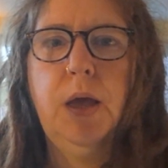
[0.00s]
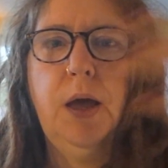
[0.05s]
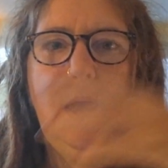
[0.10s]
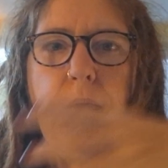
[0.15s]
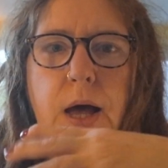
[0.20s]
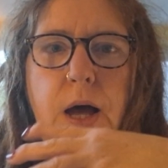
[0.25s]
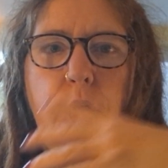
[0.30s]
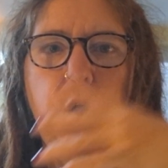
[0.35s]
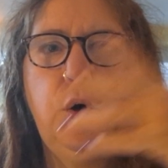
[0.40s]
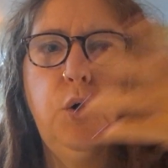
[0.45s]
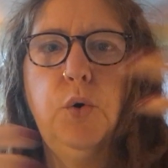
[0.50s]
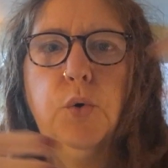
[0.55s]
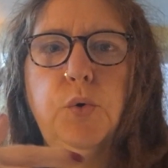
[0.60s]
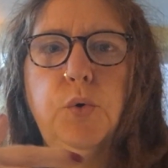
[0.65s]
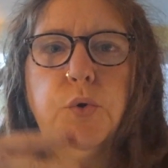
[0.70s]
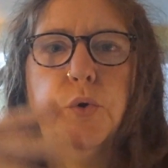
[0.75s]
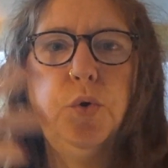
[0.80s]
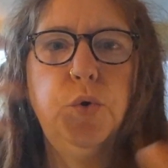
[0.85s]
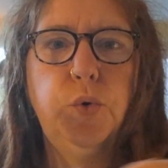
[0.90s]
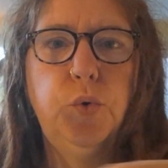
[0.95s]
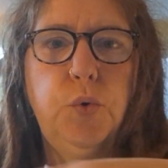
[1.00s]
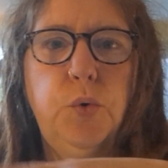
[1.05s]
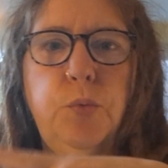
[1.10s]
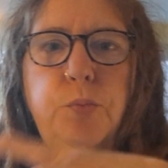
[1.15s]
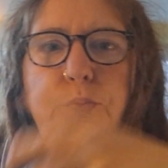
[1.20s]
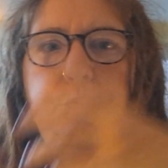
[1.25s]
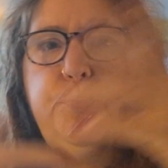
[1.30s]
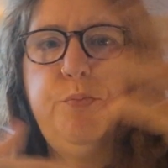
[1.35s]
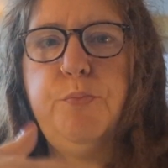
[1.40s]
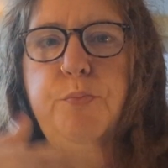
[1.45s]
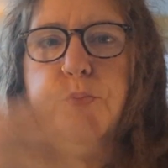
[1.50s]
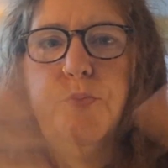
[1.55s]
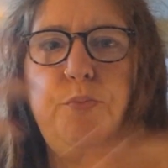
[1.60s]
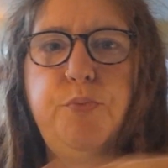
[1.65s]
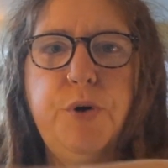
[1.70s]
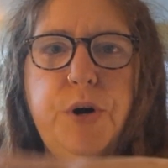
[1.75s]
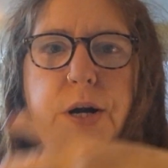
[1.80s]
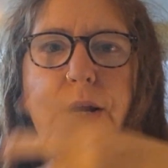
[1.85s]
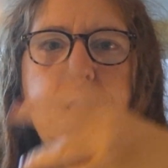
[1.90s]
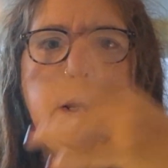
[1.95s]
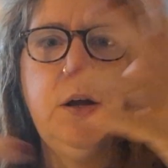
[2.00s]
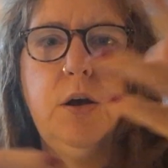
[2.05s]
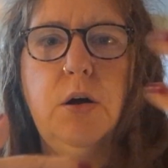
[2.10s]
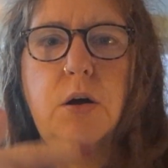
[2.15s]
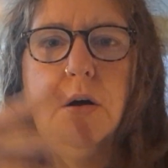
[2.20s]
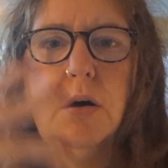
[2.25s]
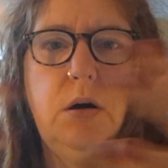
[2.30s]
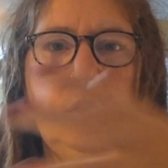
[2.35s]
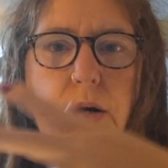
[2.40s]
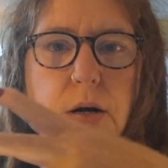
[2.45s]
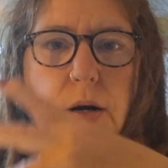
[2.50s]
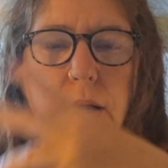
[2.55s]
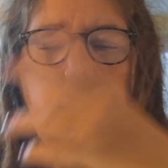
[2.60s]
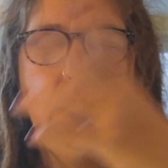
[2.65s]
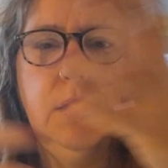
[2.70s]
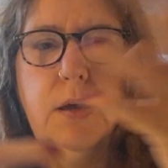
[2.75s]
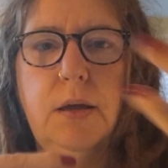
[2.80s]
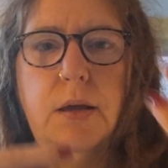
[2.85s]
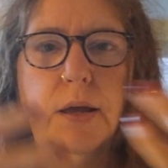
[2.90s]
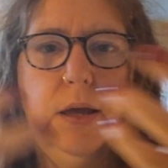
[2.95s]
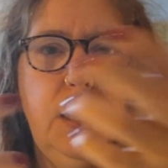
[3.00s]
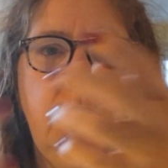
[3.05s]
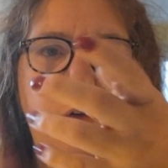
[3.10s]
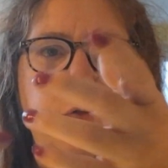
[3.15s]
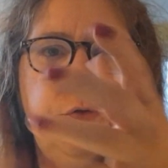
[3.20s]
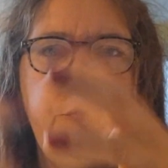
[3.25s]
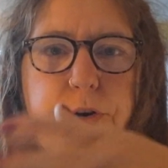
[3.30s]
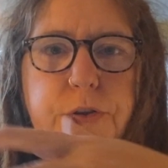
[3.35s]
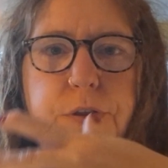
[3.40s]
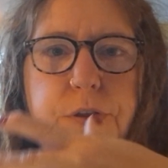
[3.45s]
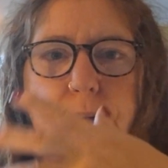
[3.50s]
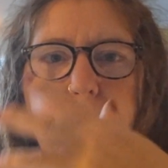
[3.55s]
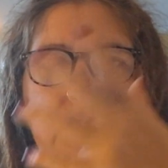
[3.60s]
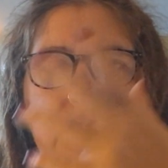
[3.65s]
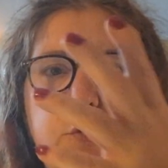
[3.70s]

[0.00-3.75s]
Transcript: how you bring on everything